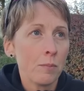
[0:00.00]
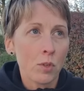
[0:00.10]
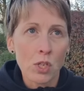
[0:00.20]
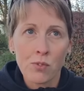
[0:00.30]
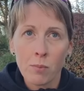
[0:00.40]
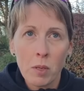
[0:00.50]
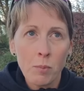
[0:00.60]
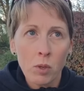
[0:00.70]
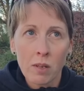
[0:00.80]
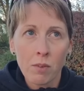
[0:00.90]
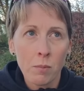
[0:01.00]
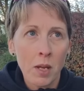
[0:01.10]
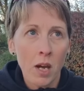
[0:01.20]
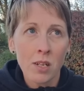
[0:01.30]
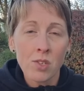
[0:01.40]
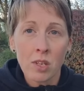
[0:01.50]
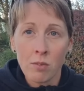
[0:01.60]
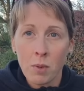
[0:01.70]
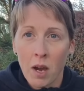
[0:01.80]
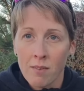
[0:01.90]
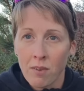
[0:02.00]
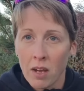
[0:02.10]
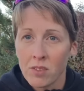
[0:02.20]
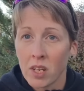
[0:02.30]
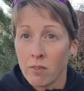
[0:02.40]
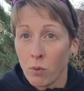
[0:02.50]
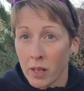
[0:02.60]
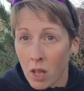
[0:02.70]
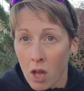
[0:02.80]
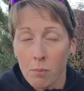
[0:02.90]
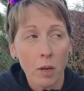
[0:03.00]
just from people giving me hugs, giving me high fives, they gave away a lot of